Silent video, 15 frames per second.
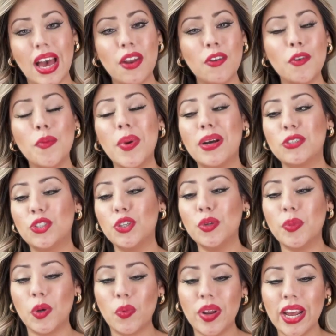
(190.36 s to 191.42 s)
I don't know about
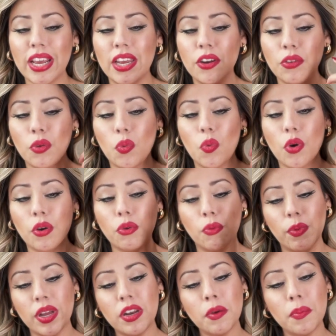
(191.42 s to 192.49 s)
you, but when I hear the word
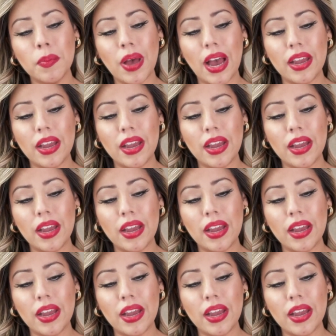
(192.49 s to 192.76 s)
rhythm,